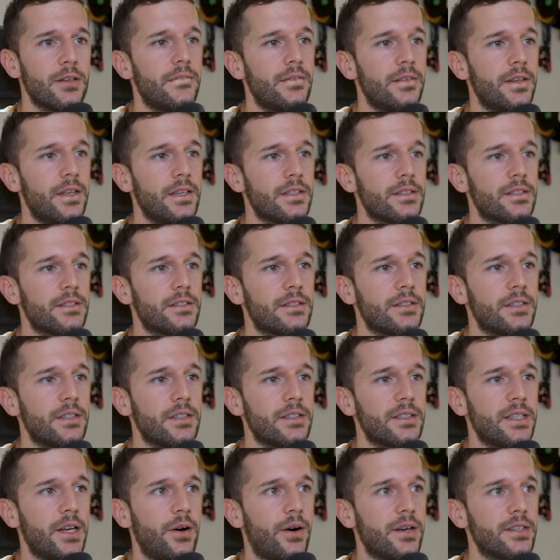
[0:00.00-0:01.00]
this
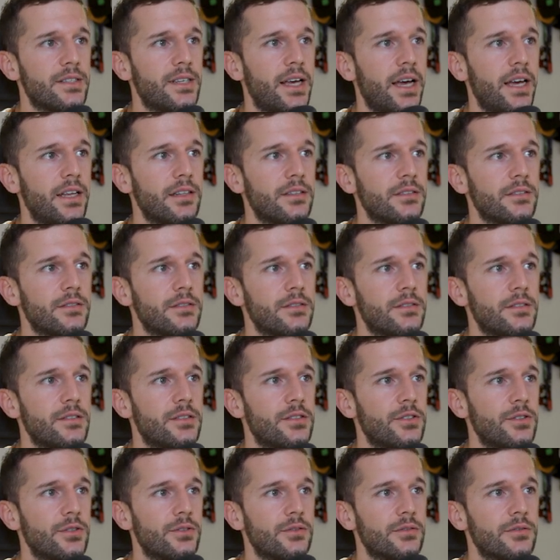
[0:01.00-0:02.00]
is now assigned
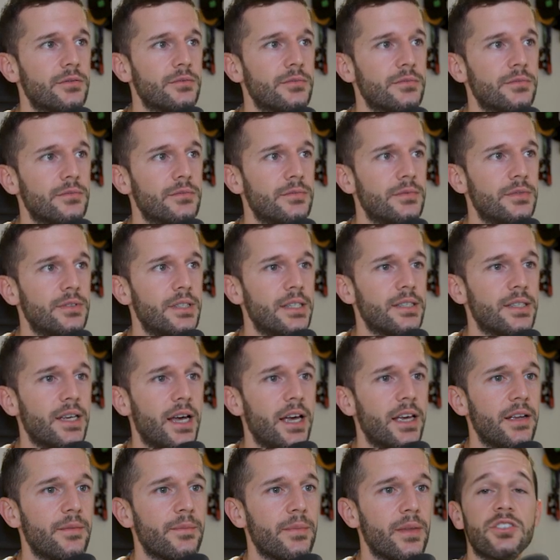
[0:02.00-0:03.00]
to this
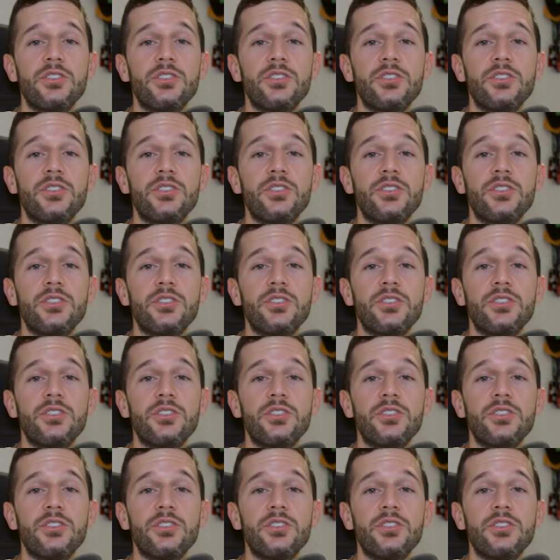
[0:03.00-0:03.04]
guy.